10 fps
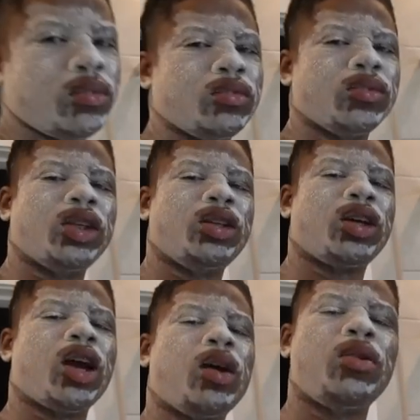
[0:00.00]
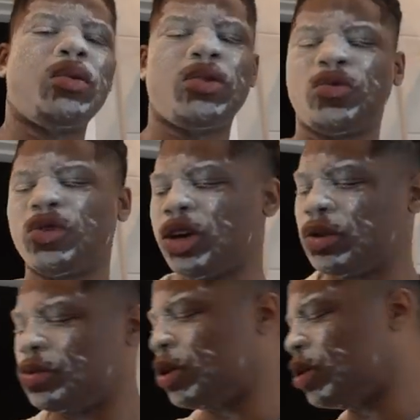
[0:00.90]
You mad? I'm on my
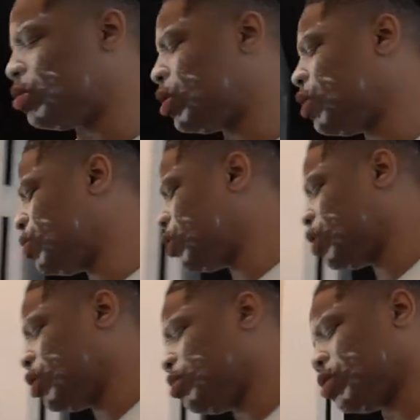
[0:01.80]
face, bro. I'm not gonna keep